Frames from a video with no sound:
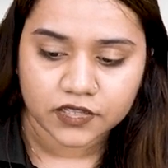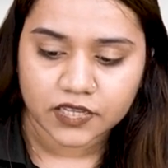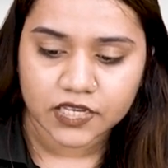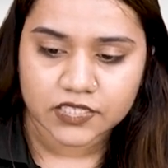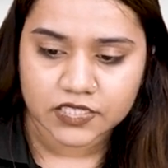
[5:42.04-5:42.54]

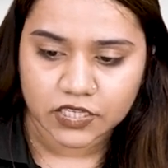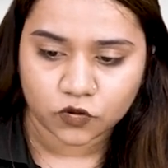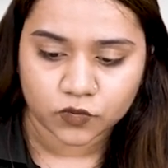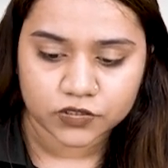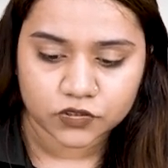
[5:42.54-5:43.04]
is
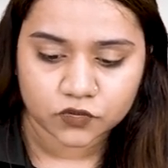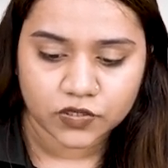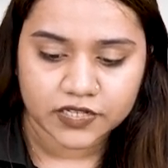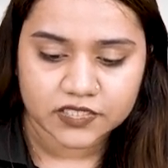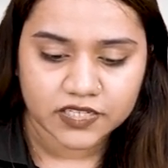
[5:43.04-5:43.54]
equals to,
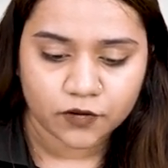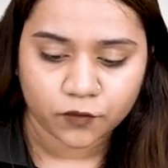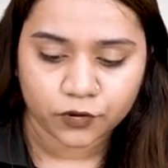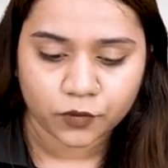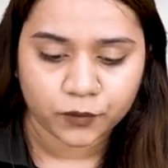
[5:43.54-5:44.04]
let's say I
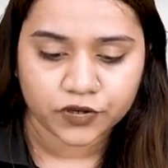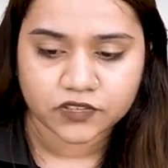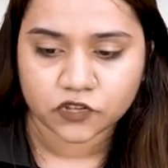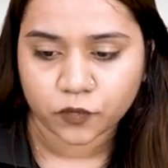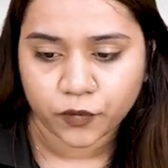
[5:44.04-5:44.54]
want to put it
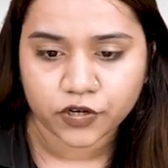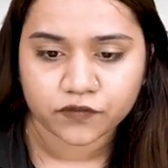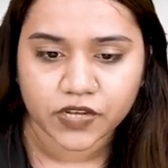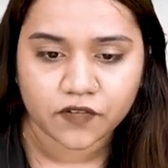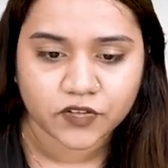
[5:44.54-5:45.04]

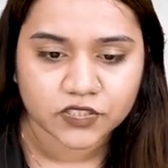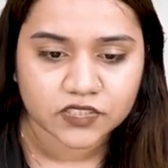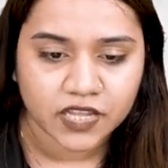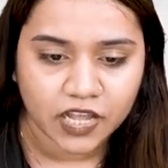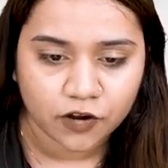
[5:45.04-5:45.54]
0.5, which is
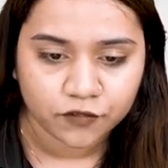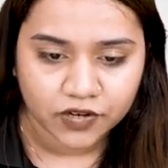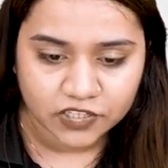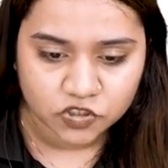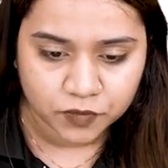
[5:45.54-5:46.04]
half
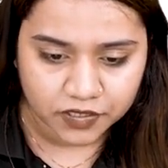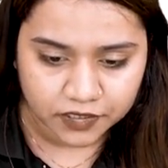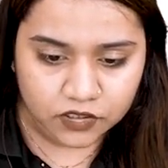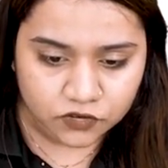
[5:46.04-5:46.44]
transparent.